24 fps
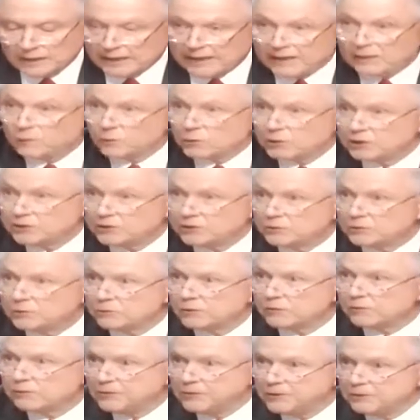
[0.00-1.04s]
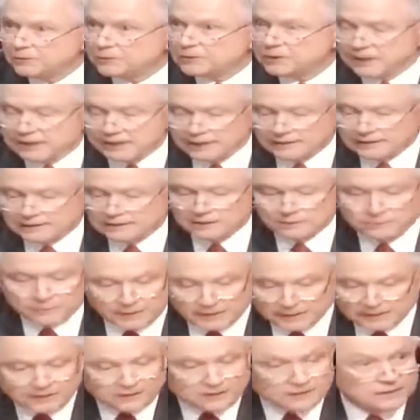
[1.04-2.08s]
I wanted to refute that
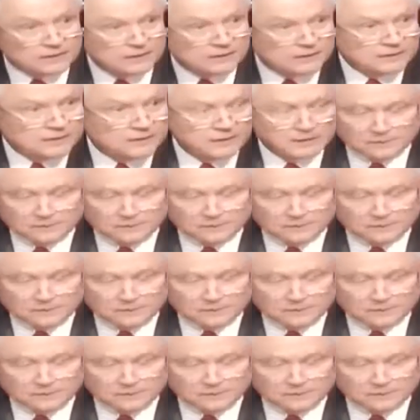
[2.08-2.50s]
immediately.